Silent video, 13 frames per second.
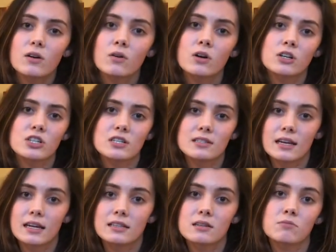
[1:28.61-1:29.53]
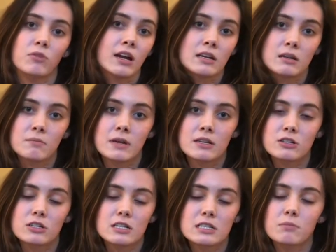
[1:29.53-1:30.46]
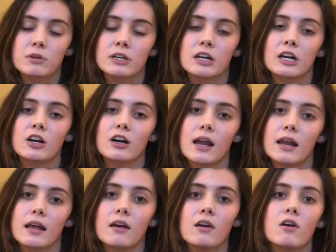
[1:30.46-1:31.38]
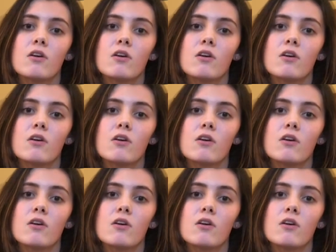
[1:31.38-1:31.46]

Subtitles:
or just like some random interdisciplinary credit